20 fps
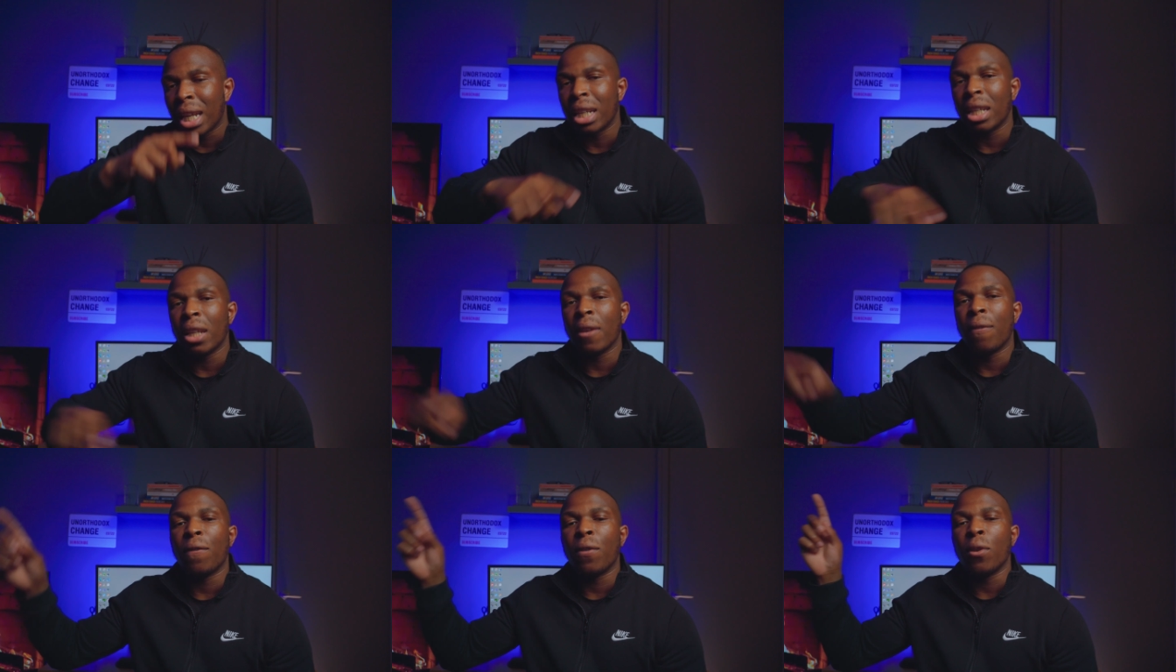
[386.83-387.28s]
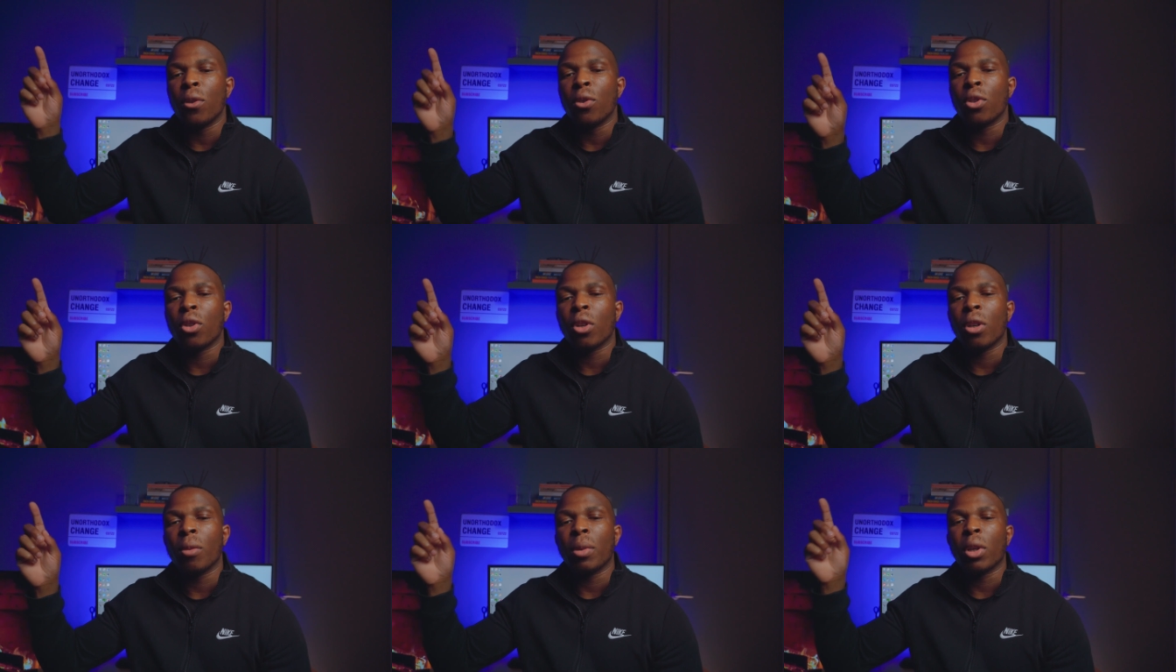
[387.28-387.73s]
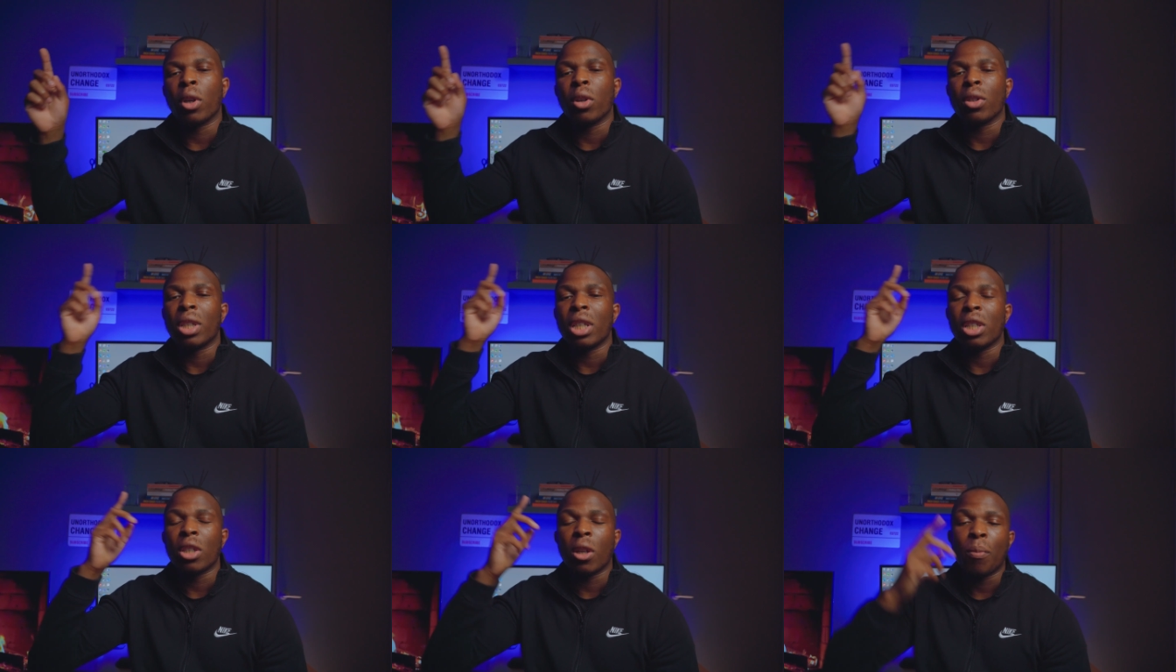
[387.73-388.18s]
in the future
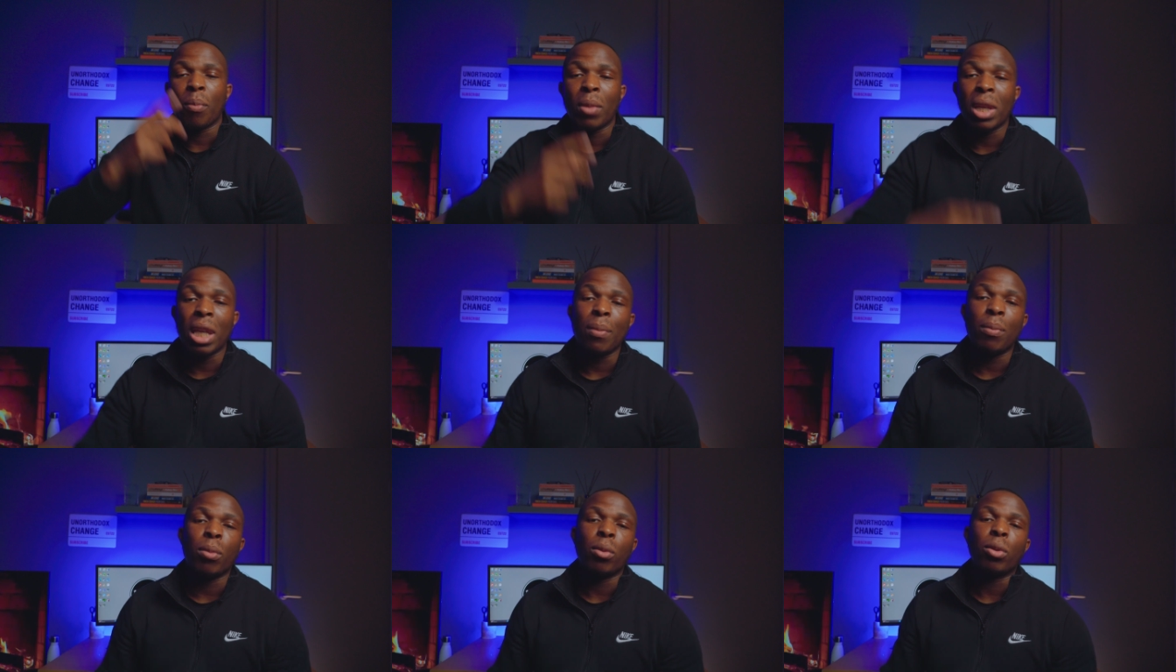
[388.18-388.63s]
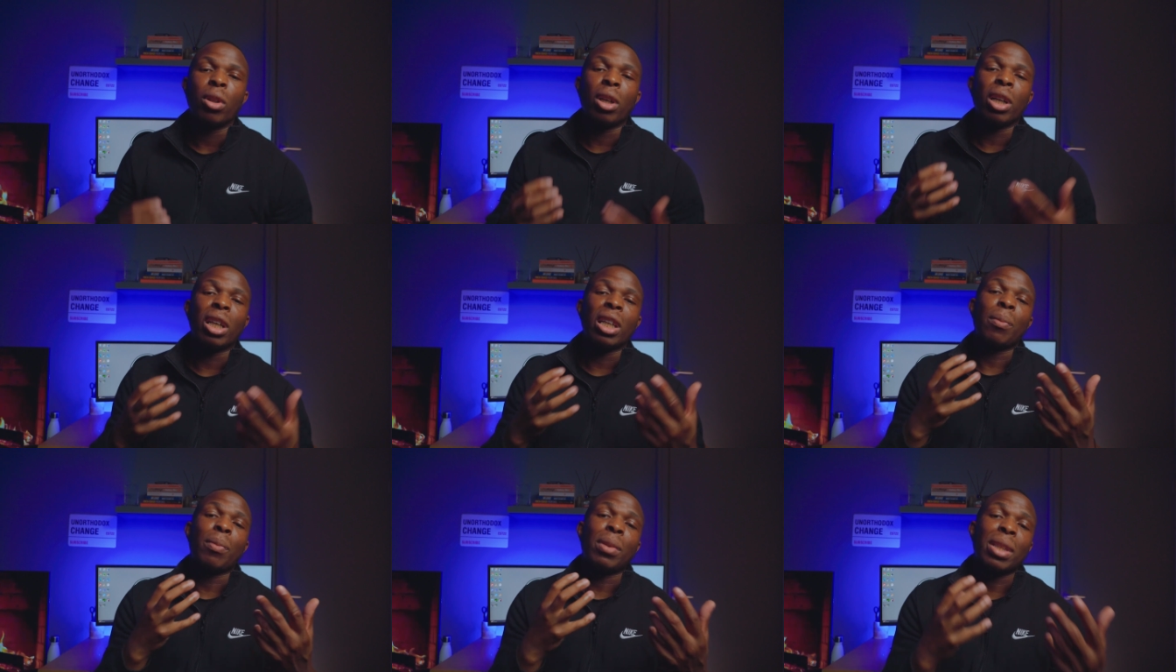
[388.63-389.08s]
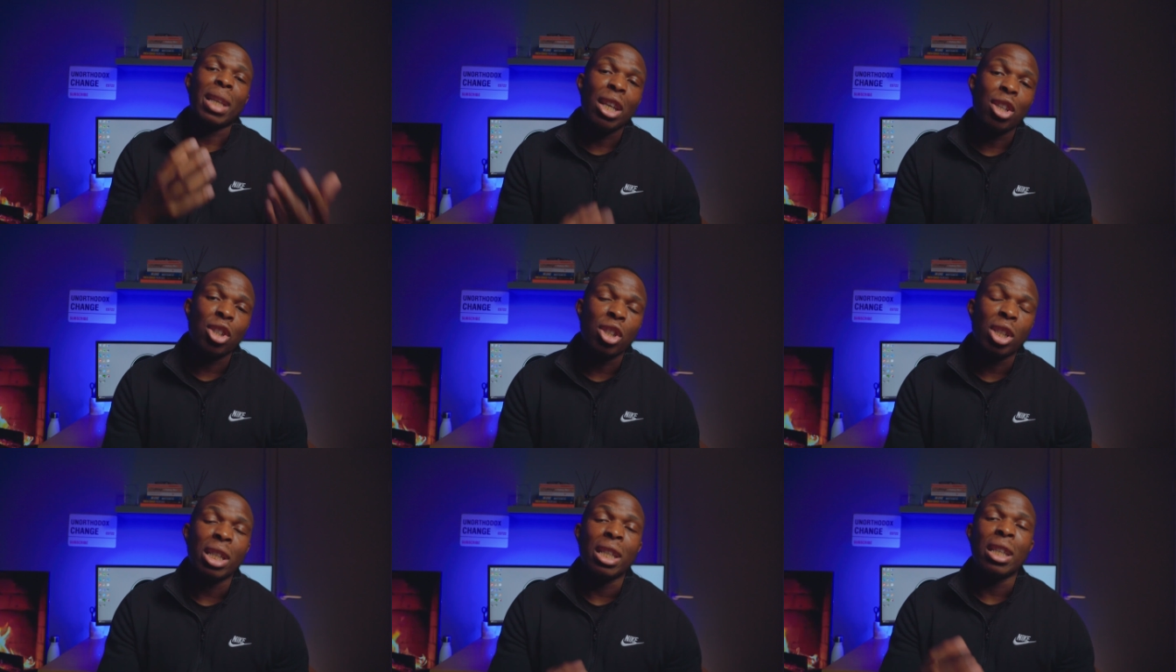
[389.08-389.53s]
because these are people that are going to
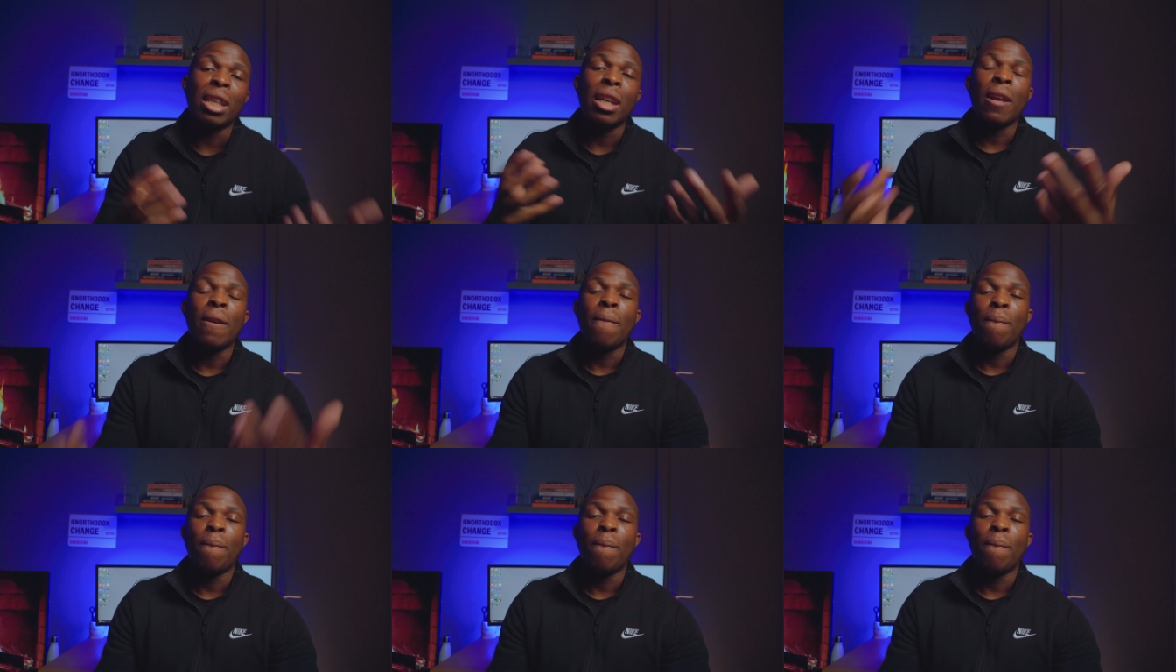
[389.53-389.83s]
potentially